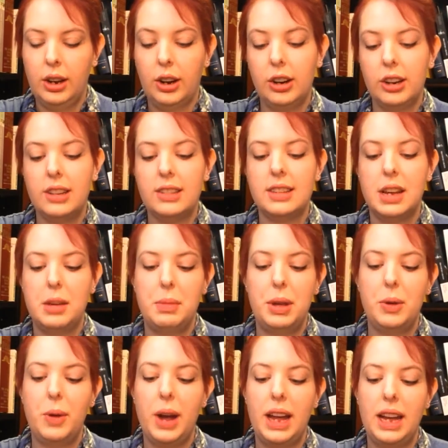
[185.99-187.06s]
Ernest
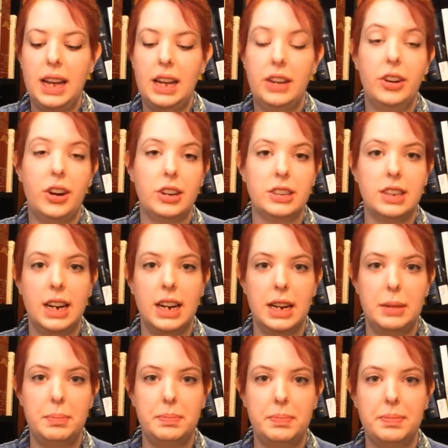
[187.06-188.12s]
Hemingway in Our
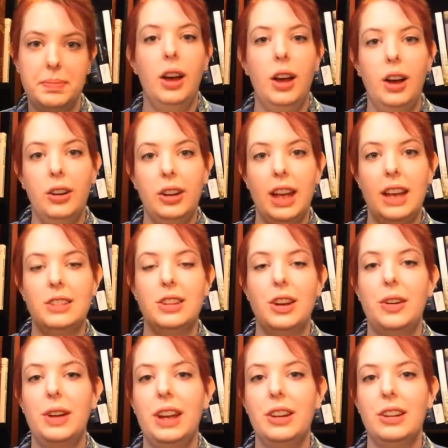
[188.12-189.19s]
Time. Okay,
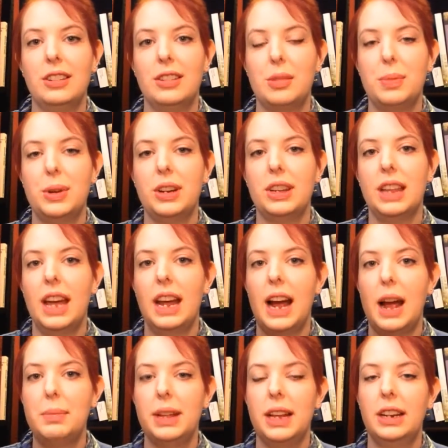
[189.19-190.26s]
so here's the book that
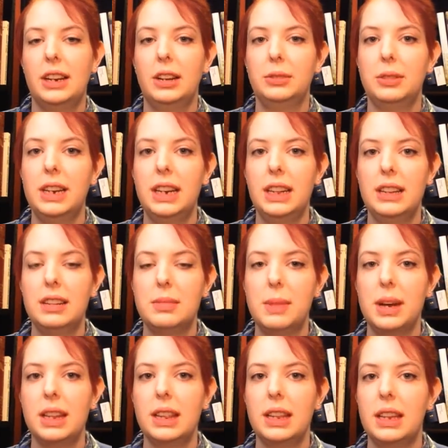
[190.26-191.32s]
I plan on reading this
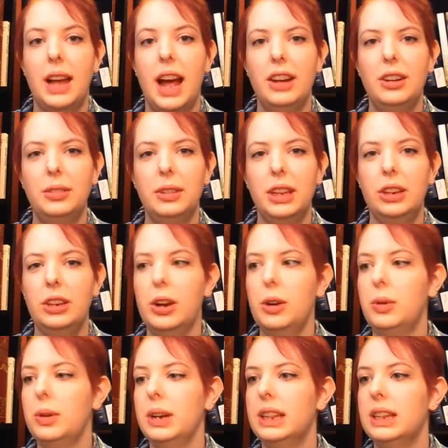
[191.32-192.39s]
month. I don't really know
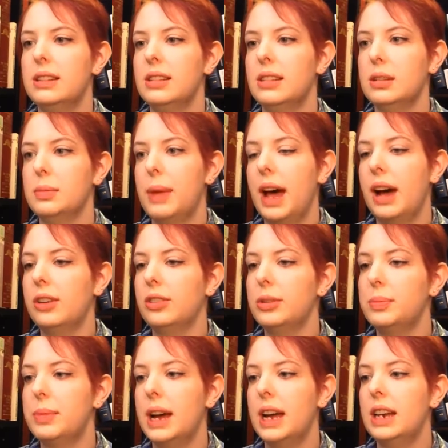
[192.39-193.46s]
what this is about,
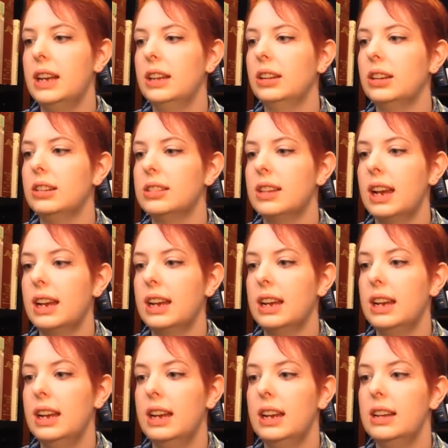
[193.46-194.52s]
but it looks like
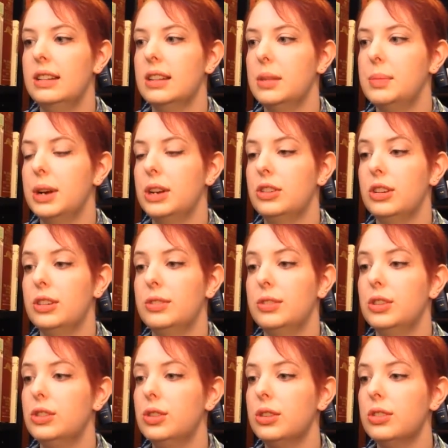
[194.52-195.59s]
it is a bunch of
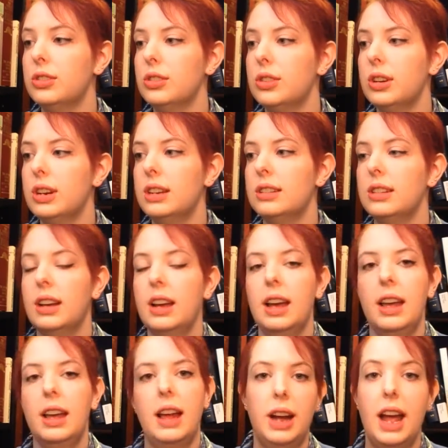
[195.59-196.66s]
short stories.
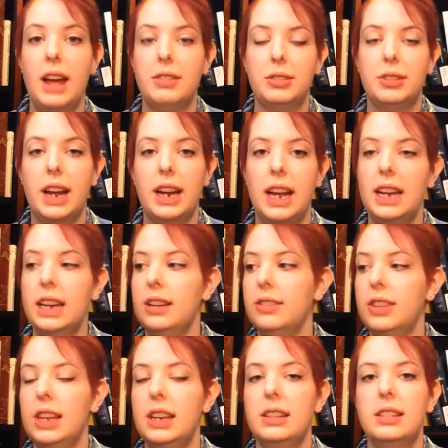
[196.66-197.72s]
I haven't read any of
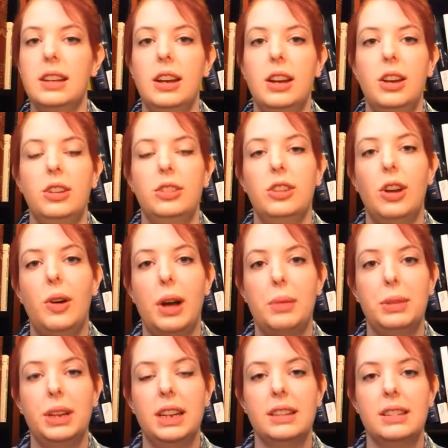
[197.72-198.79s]
these, so I'm
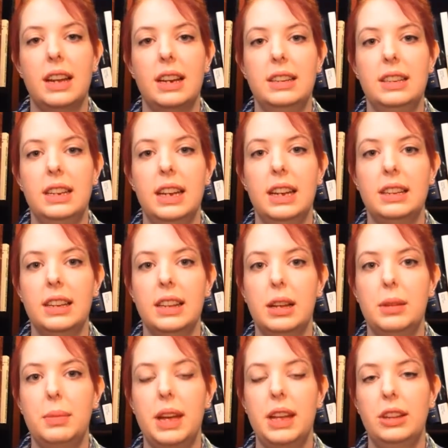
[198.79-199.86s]
really excited to get to
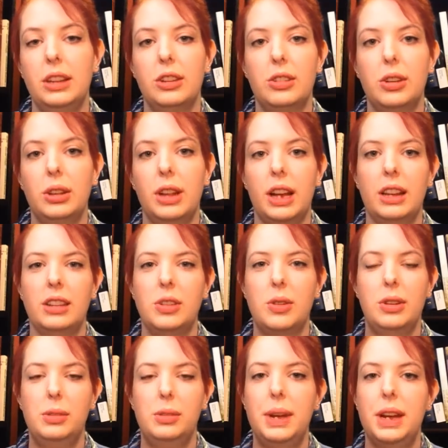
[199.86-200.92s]
them. It looks like it's
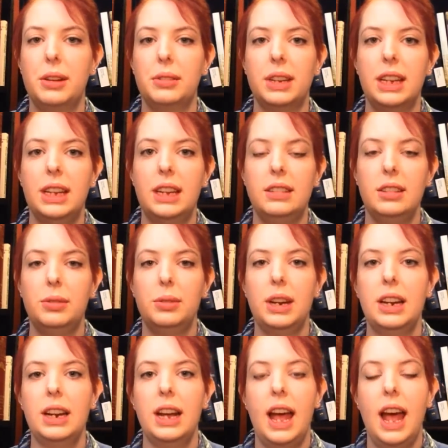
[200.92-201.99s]
going to be a really easy
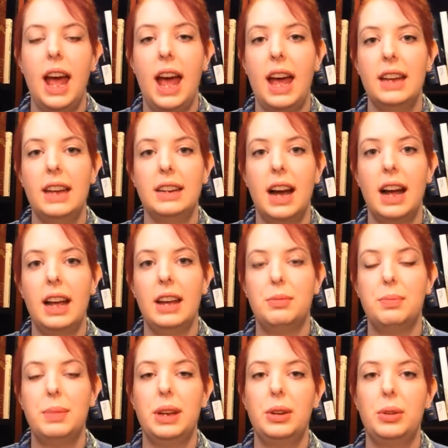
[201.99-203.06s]
read, and I
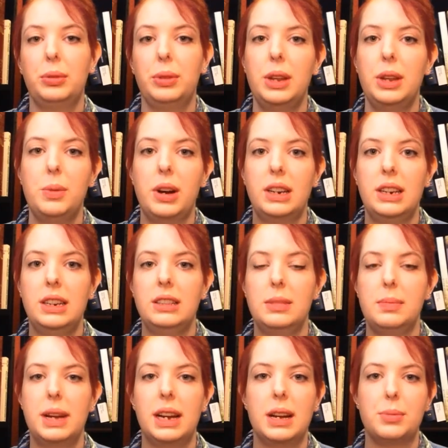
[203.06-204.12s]
have been really wanting to
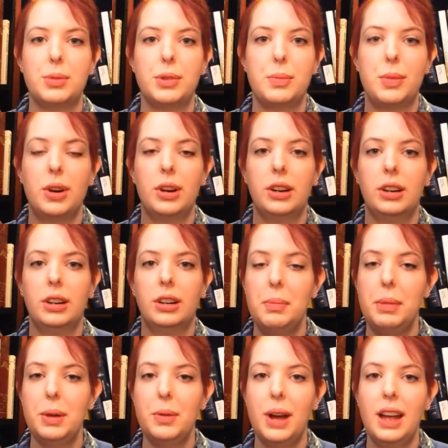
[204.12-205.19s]
pick up some more
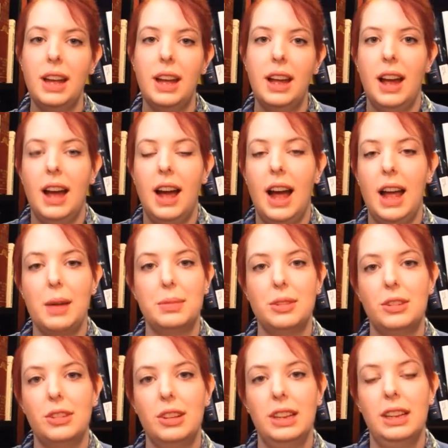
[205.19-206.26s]
Hemingway, I
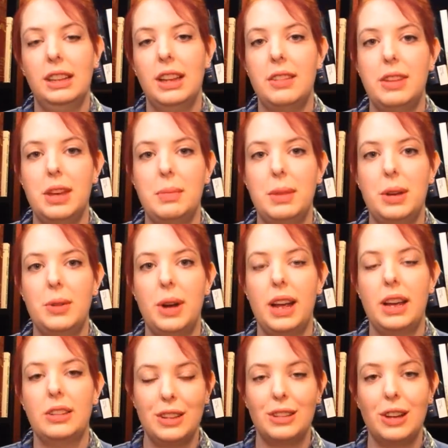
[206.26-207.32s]
absolutely love Hemingway,
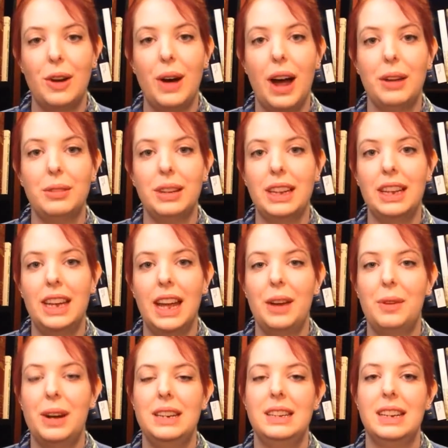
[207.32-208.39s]
so I really can't
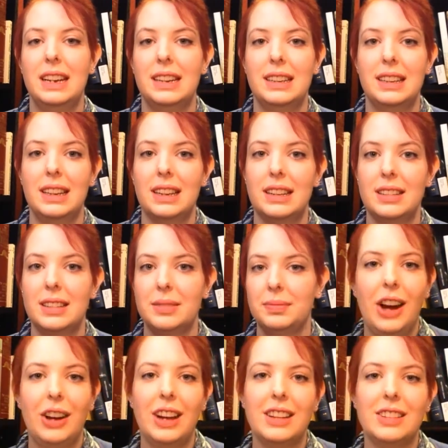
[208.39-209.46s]
wait to get to this.
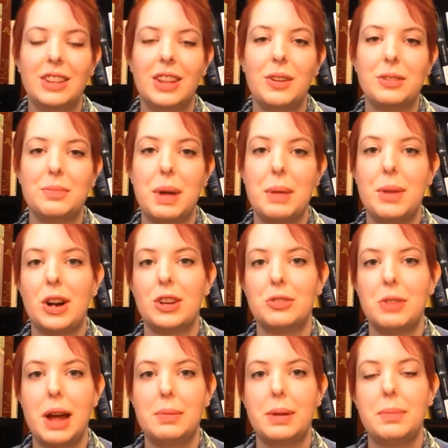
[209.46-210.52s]
Okay, so that was my March
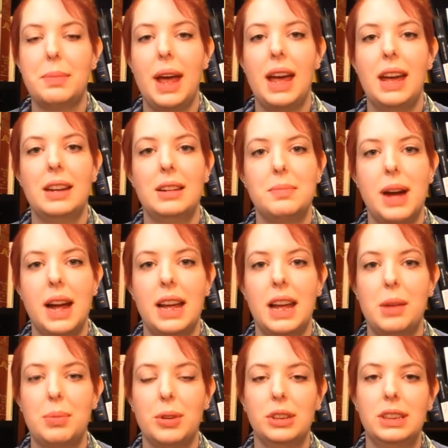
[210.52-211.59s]
wrap up and my
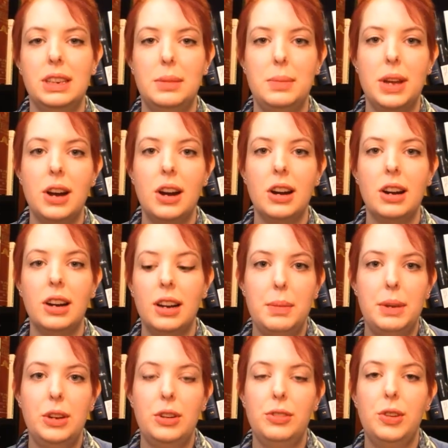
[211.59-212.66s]
April TBR. Let
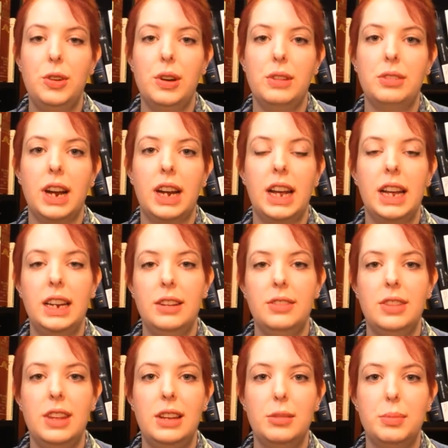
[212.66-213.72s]
me know if you have read any of
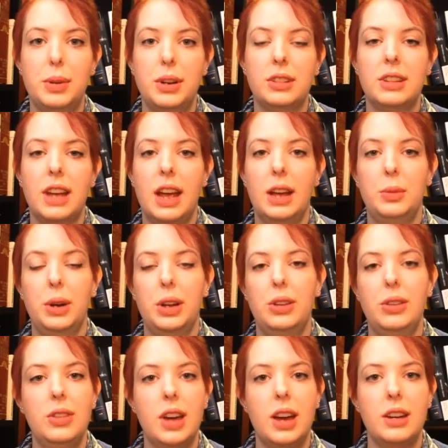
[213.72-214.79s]
these books and what
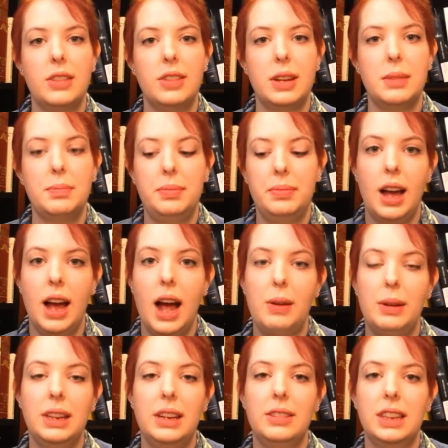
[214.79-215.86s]
you thought of them. I
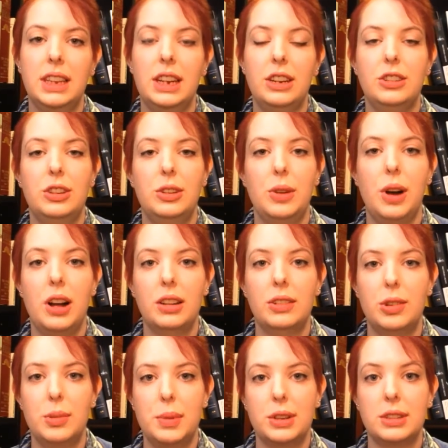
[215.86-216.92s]
will leave a link to all of
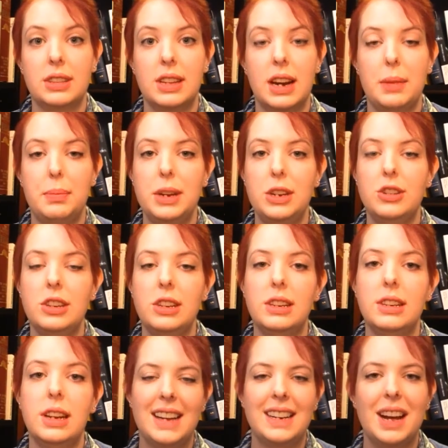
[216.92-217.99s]
the books that I mentioned,
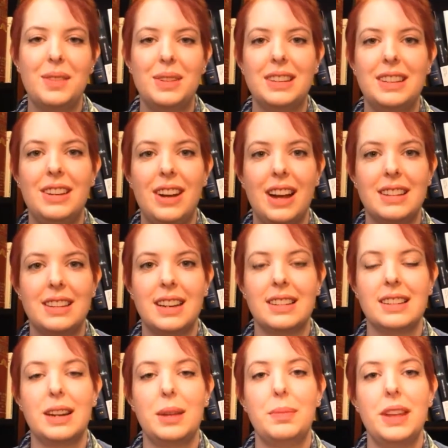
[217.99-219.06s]
and I will see you guys
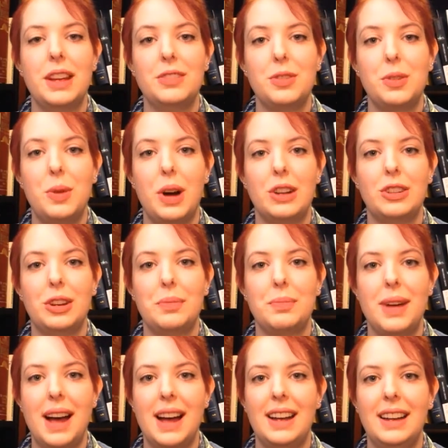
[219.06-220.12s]
next time. Thanks for watching.
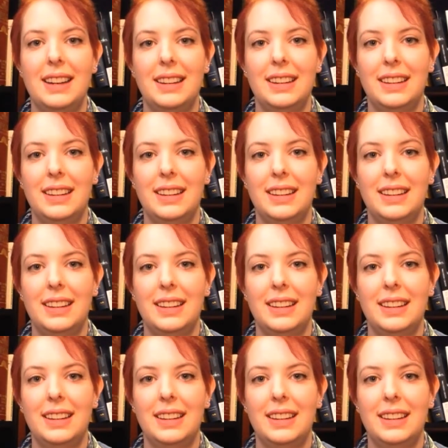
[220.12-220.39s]
Bye!